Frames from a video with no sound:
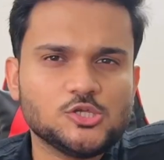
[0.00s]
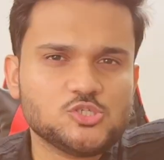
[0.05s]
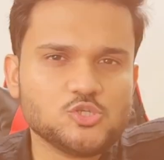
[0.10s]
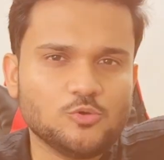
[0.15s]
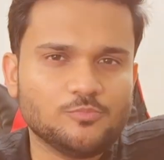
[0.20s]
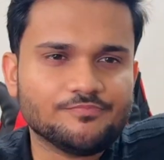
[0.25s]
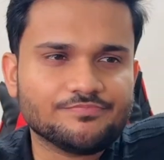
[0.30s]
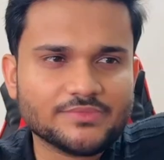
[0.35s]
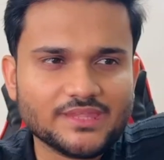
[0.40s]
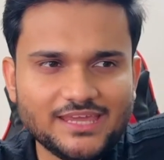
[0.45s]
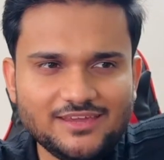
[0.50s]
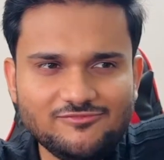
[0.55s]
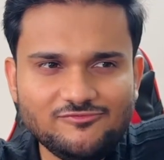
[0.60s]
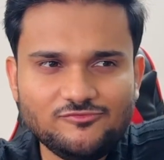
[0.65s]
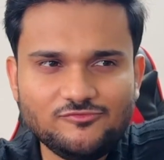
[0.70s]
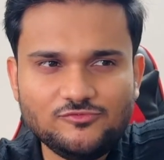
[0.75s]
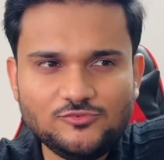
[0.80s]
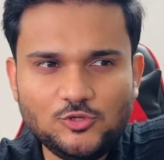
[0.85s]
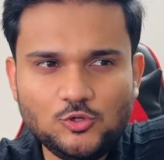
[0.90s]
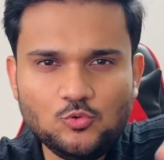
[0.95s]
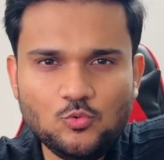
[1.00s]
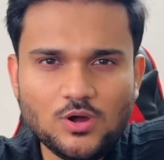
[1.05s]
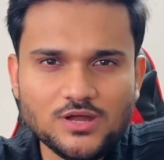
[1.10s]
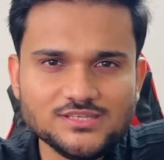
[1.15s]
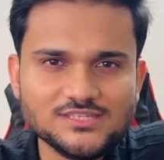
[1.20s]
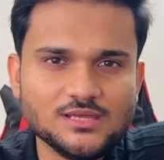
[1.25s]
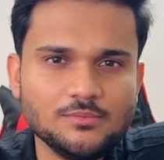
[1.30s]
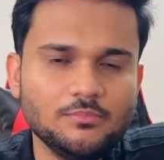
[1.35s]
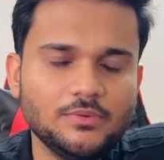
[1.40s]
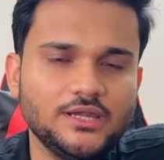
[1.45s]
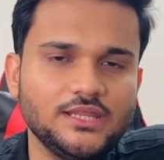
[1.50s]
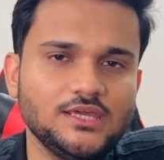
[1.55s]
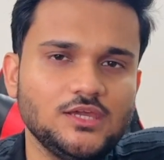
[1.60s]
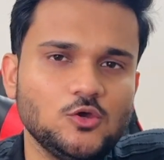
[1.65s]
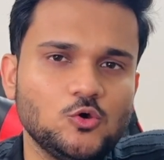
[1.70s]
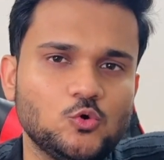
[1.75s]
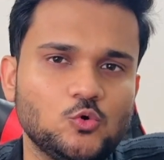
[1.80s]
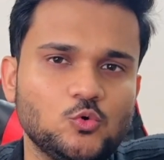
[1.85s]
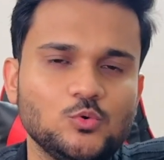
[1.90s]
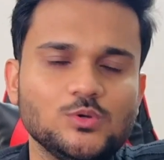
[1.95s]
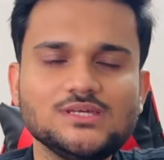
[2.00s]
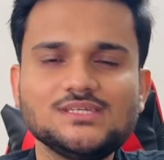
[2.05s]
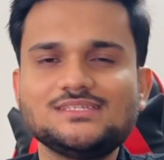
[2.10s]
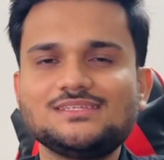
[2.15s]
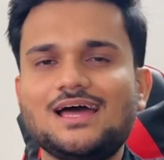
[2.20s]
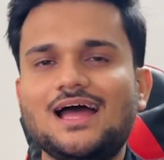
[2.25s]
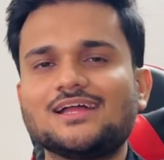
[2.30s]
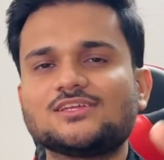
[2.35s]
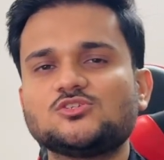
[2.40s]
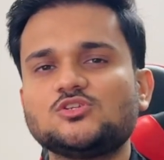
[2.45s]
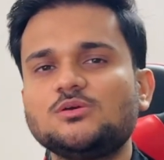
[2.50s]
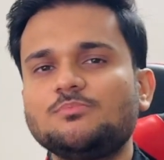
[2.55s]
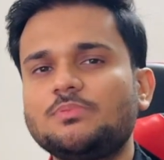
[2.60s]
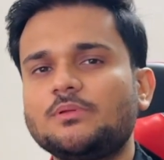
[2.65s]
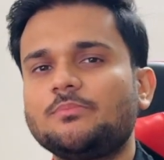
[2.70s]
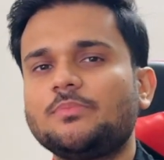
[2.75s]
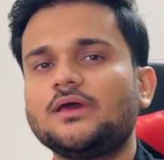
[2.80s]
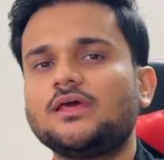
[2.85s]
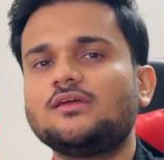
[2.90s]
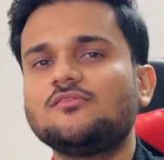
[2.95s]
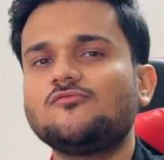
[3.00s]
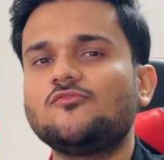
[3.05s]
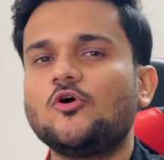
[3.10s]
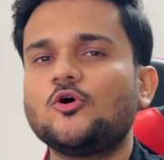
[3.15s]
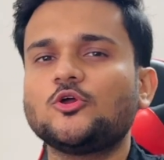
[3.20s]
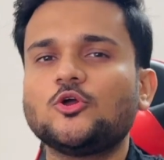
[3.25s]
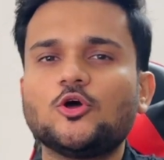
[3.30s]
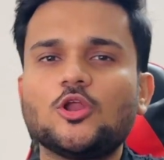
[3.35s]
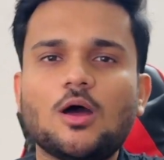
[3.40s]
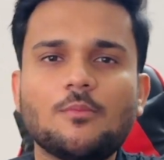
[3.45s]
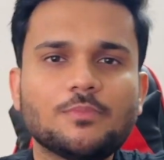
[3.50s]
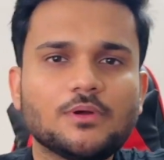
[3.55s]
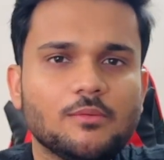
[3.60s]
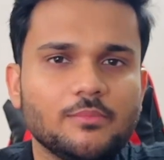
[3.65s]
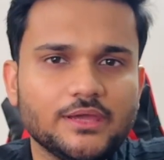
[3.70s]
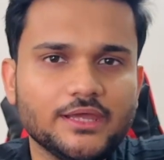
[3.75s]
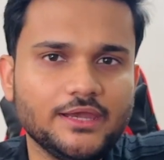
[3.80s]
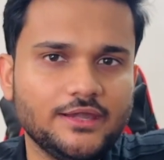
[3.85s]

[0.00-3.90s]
So if you are somebody who is actually preparing for your upcoming